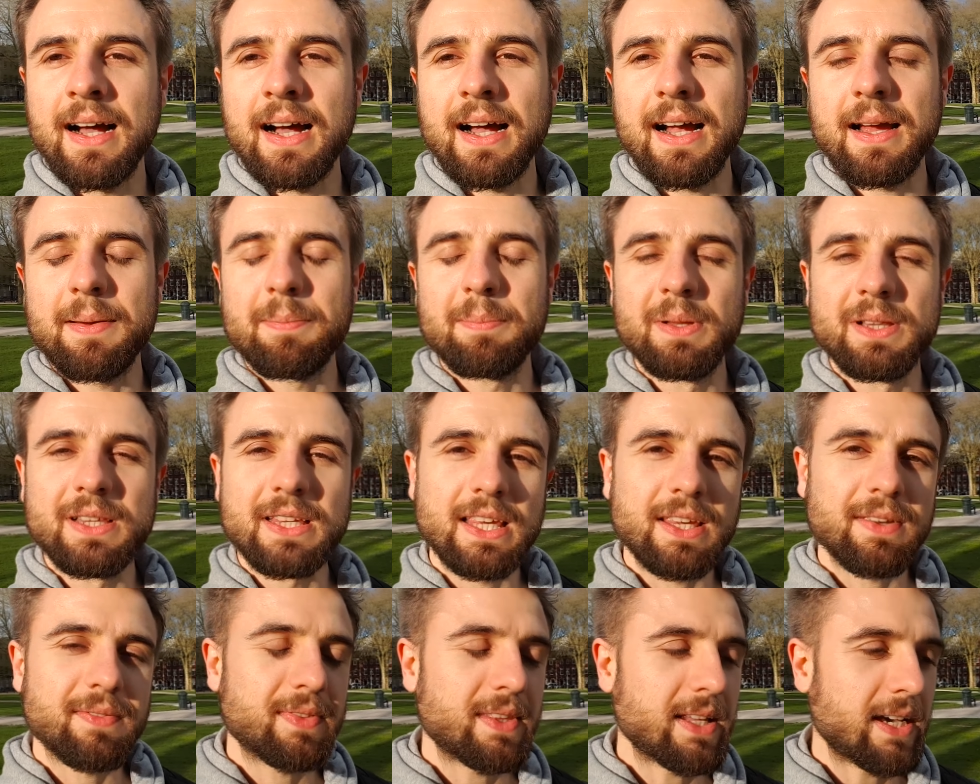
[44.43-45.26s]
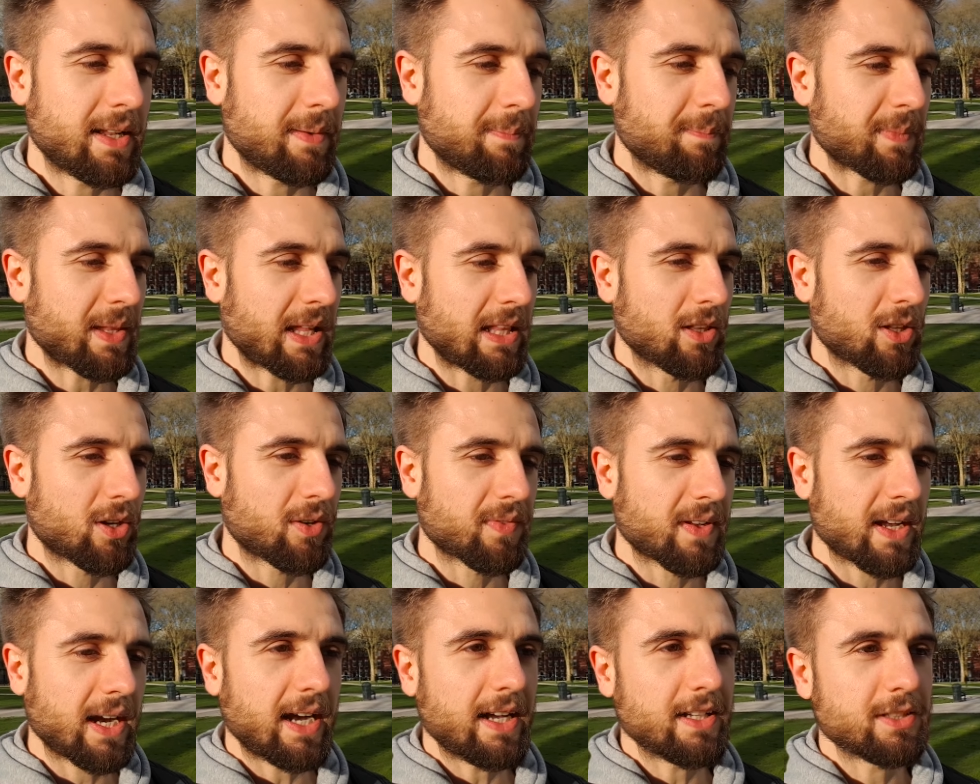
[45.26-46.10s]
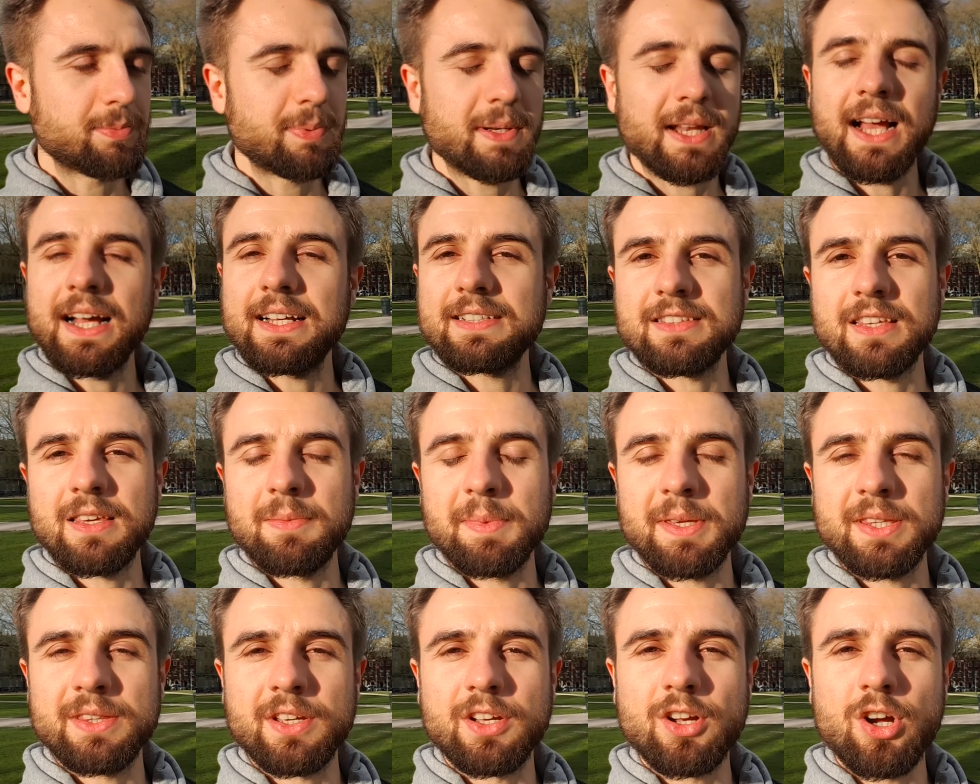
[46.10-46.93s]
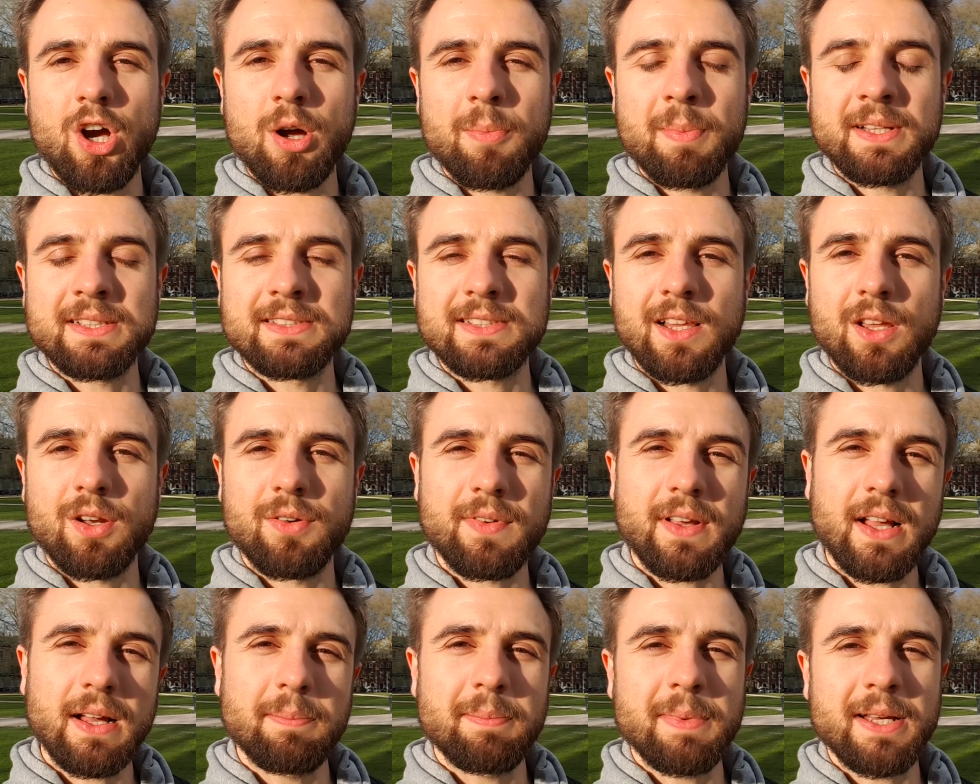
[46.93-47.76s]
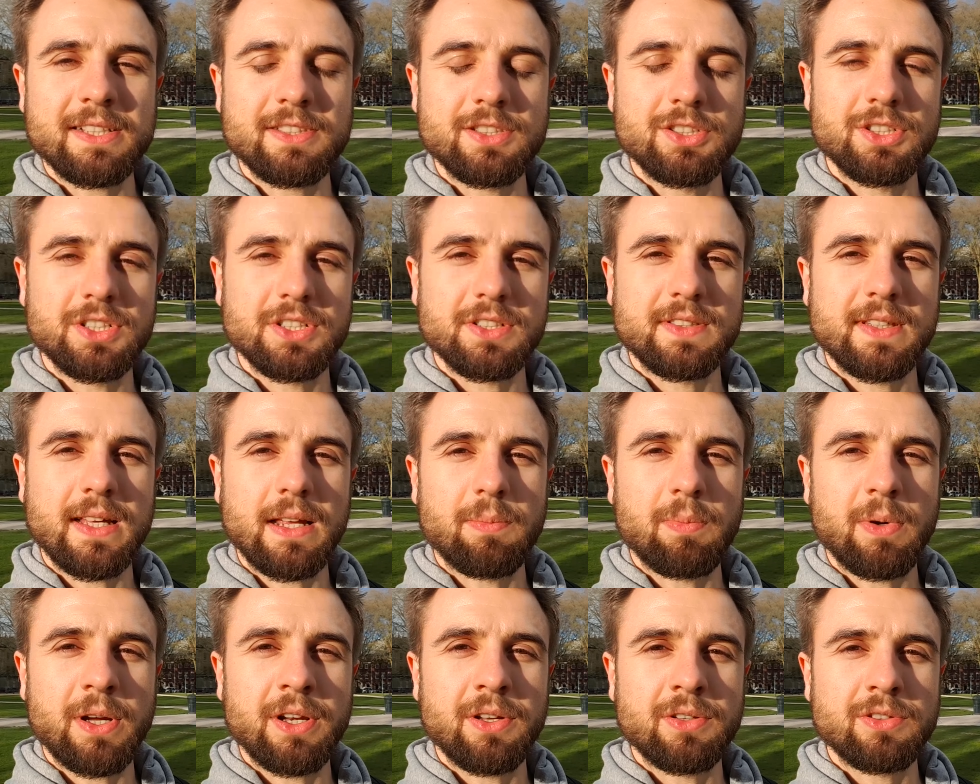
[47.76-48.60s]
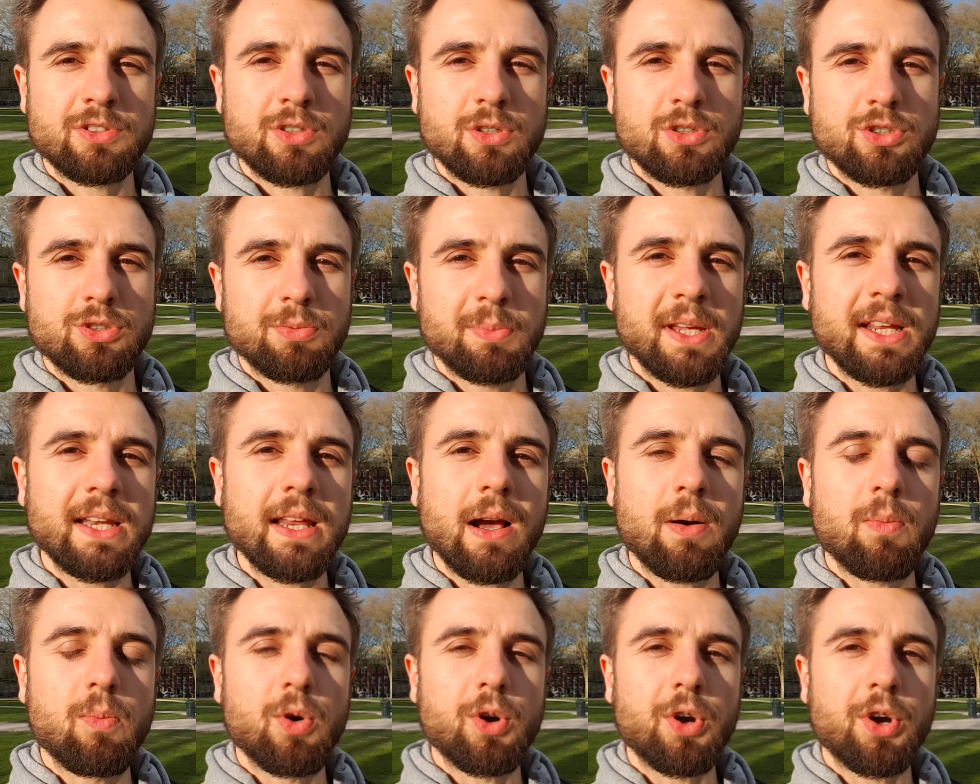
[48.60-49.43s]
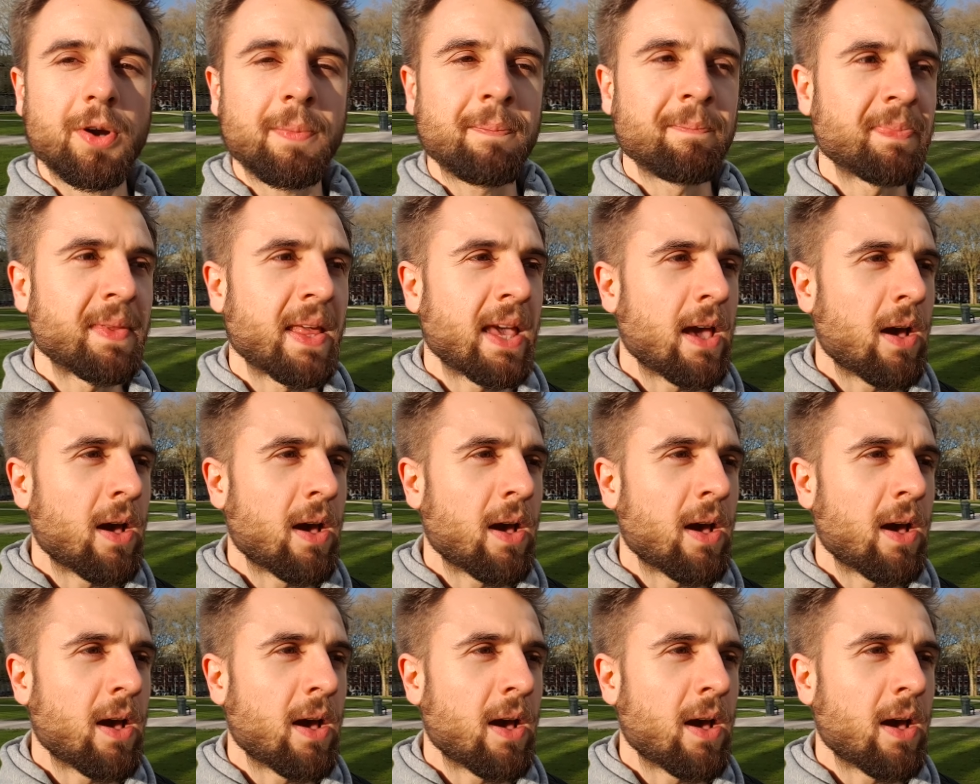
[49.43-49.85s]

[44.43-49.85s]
I believe that a lot of guys been asking me in the comments, a lot of messages that went on social media were,